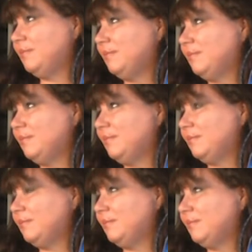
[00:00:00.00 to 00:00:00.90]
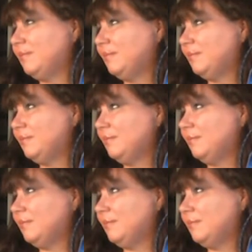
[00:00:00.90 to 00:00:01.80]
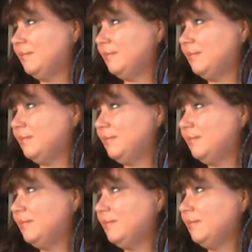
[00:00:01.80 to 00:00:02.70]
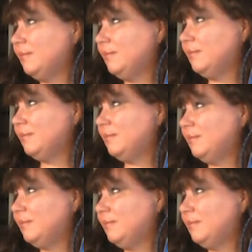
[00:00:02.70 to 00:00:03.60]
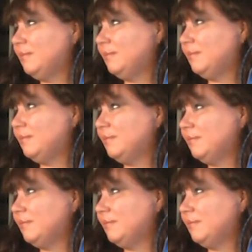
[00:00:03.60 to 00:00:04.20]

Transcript: This person isn't speaking.